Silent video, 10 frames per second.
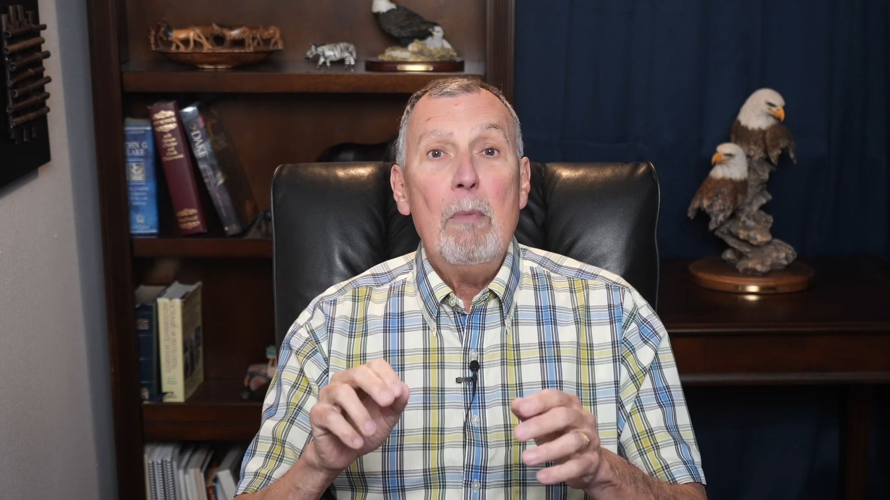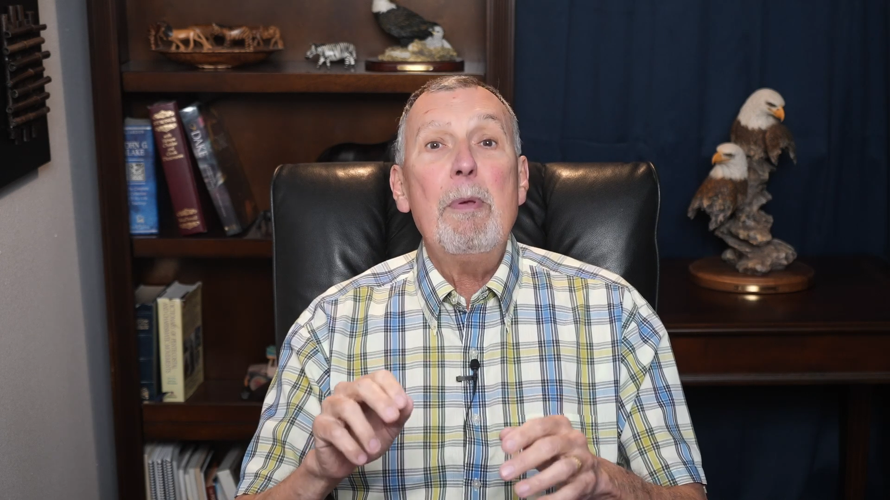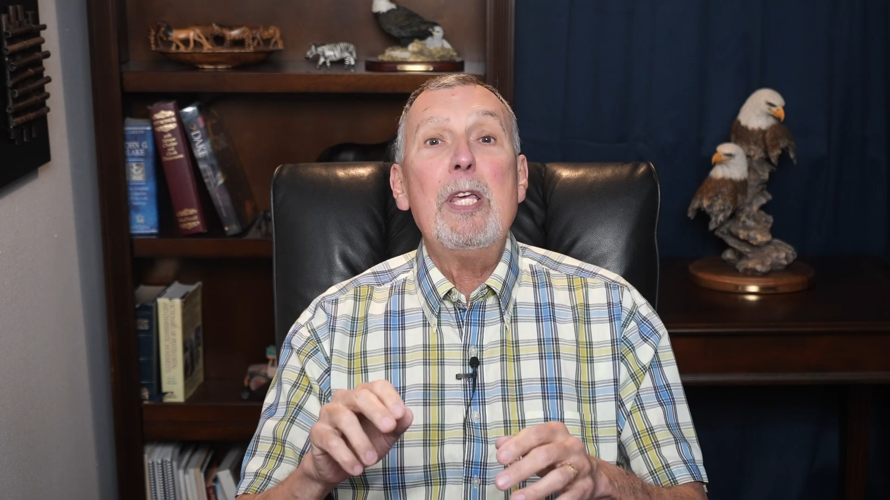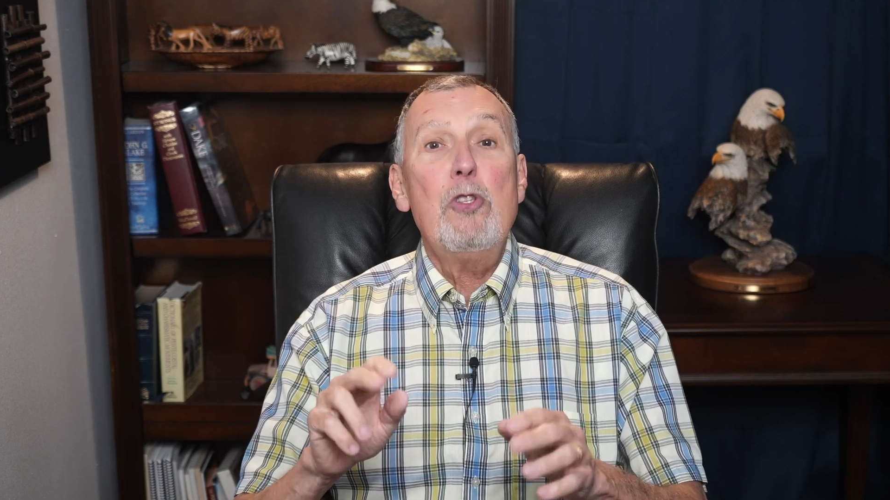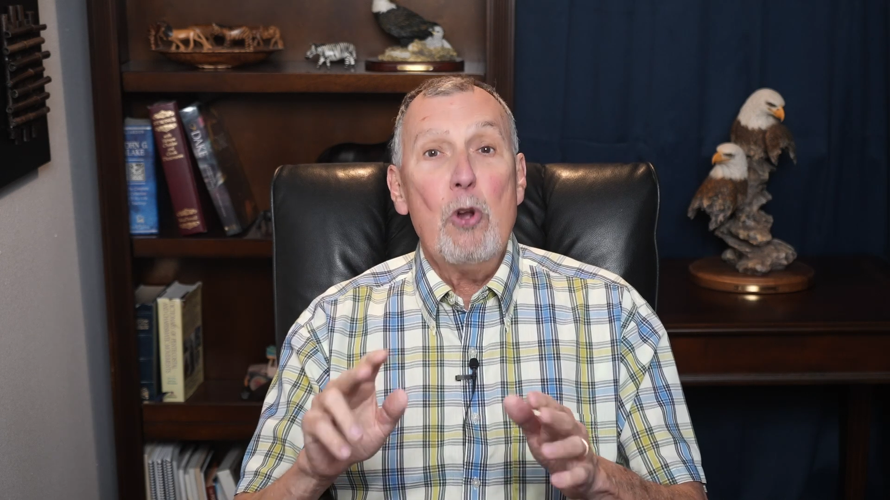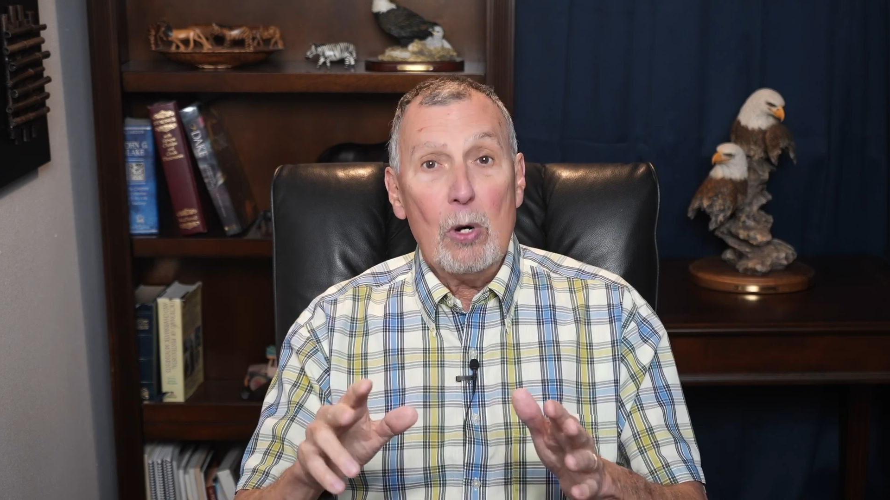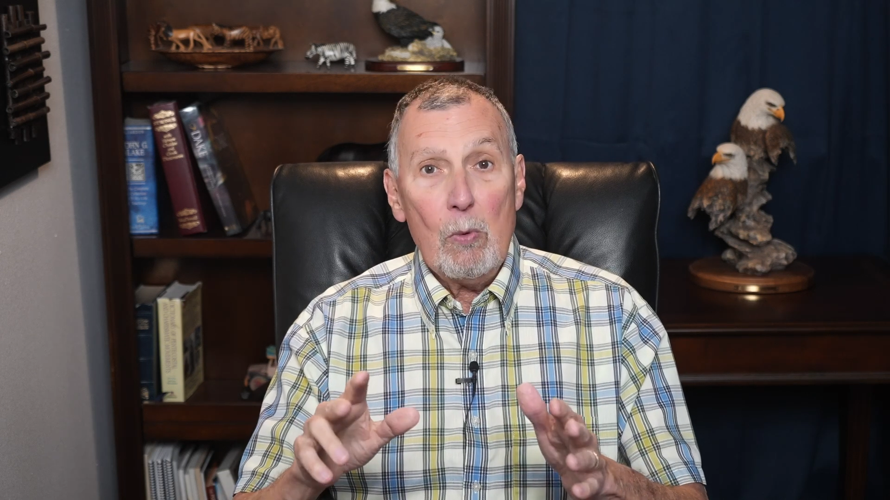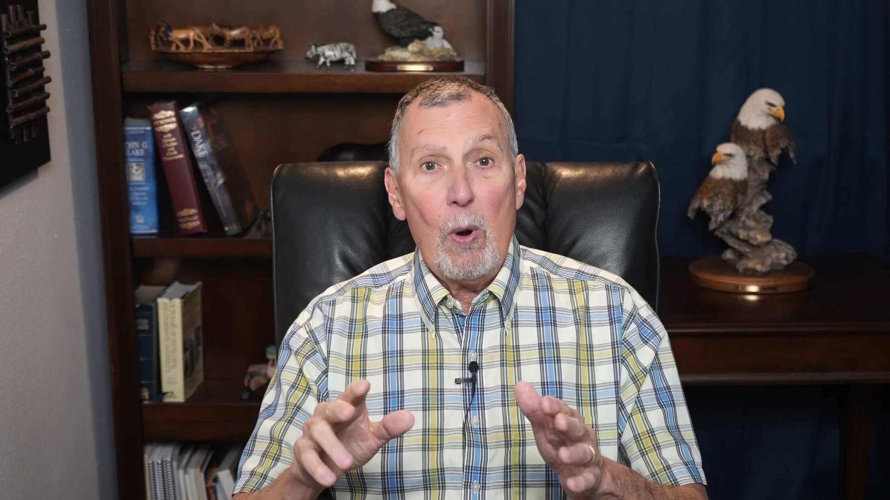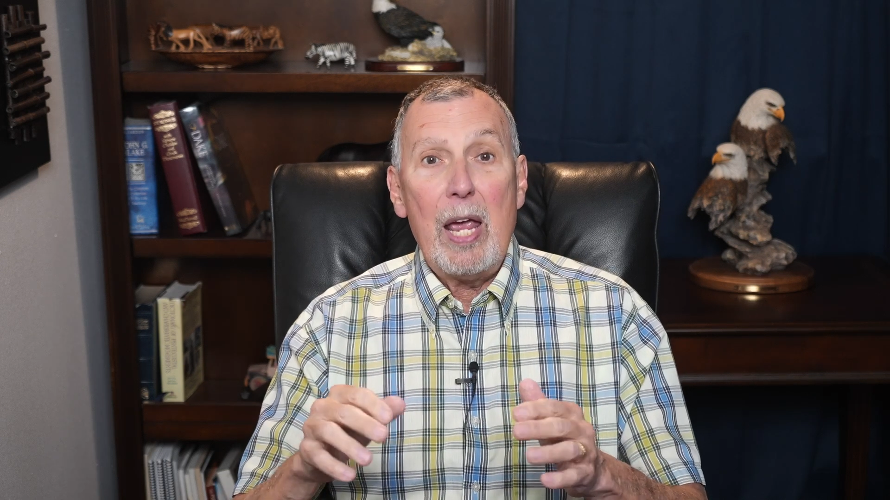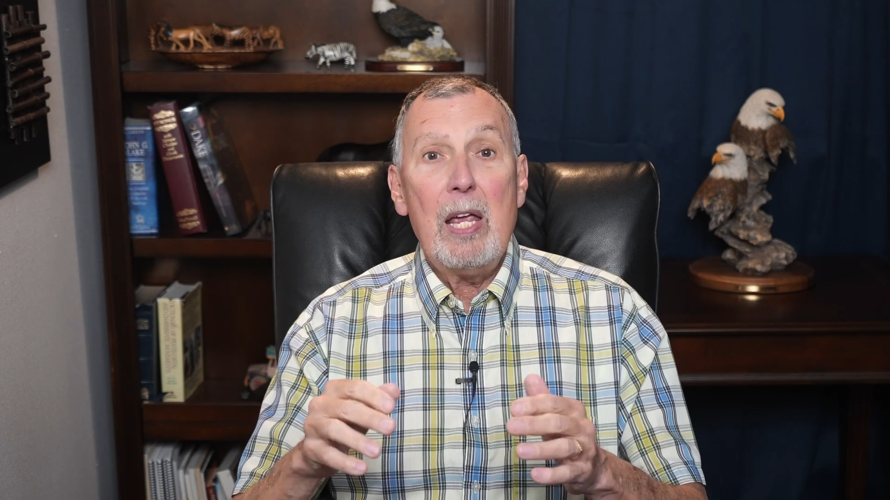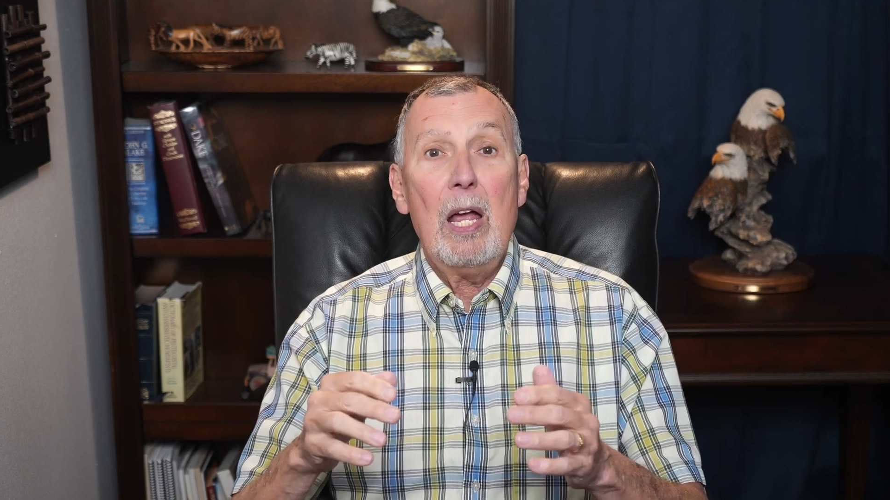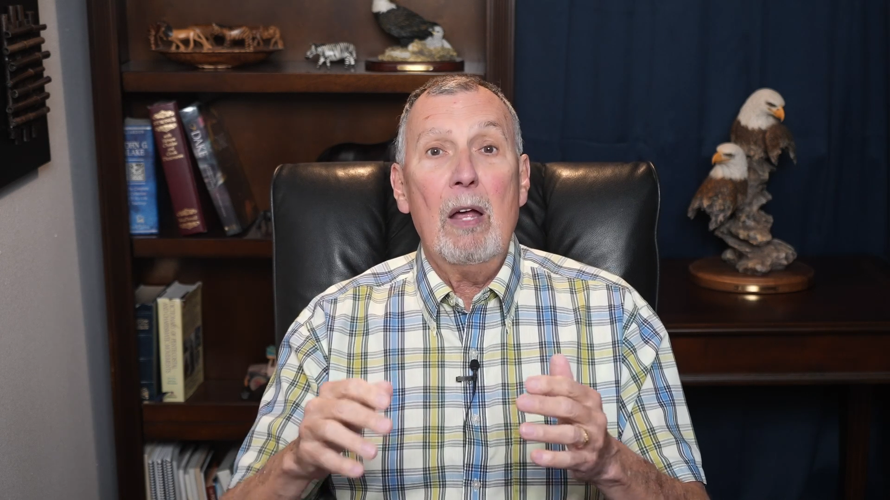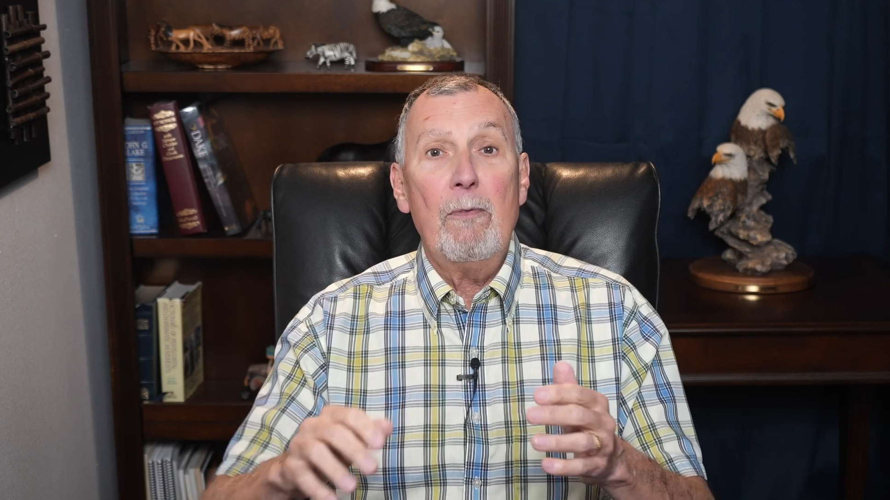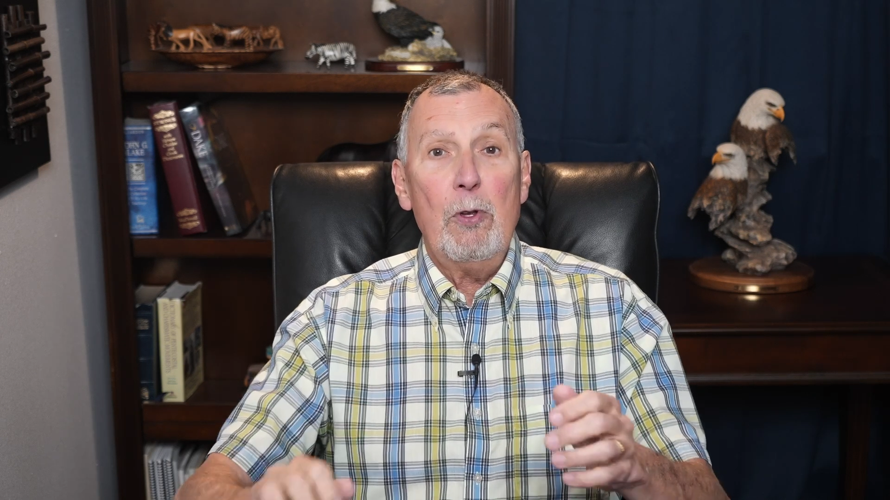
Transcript: be your way of